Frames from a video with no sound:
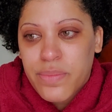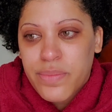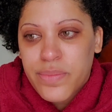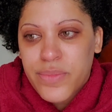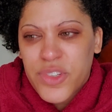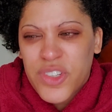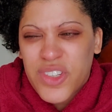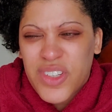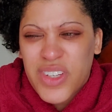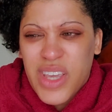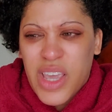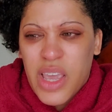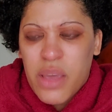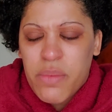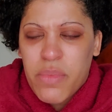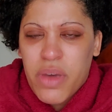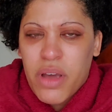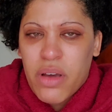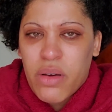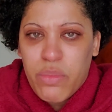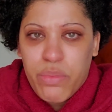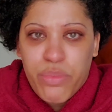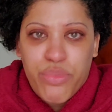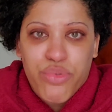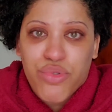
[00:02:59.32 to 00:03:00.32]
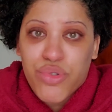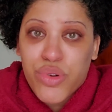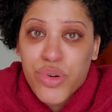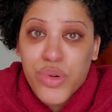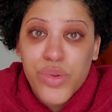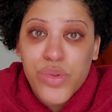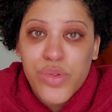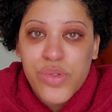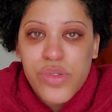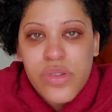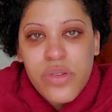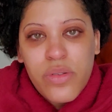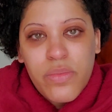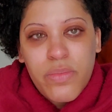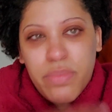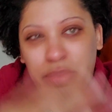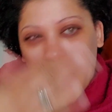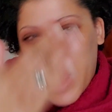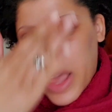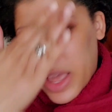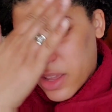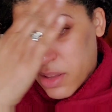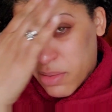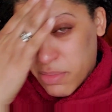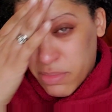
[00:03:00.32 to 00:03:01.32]
she came out bruised,
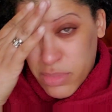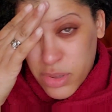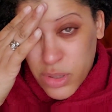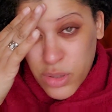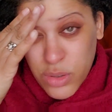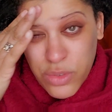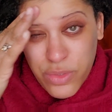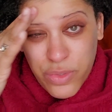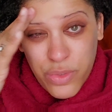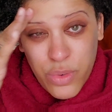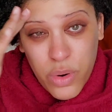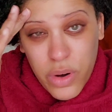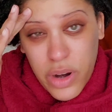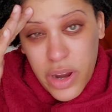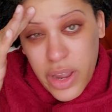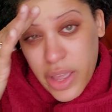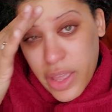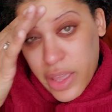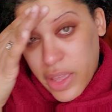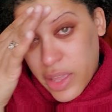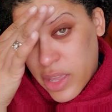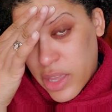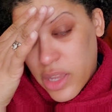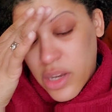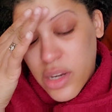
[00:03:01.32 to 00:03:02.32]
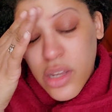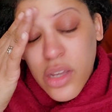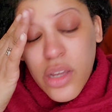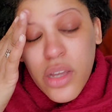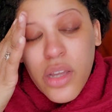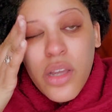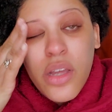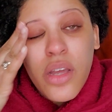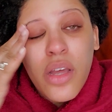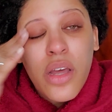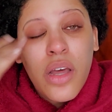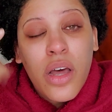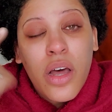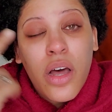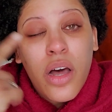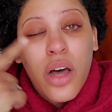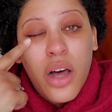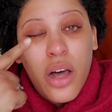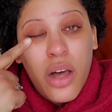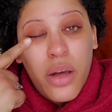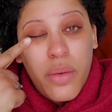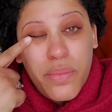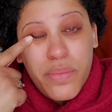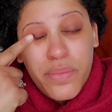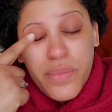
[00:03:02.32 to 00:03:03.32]
black and blue forehead.
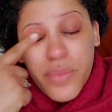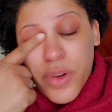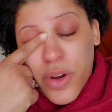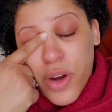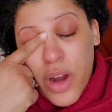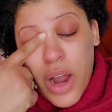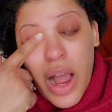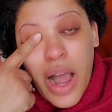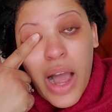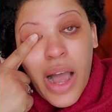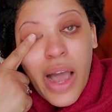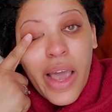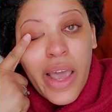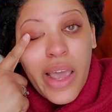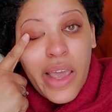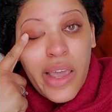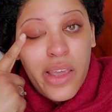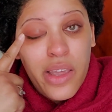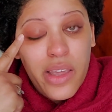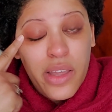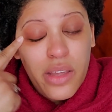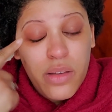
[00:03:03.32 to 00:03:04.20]
Her eye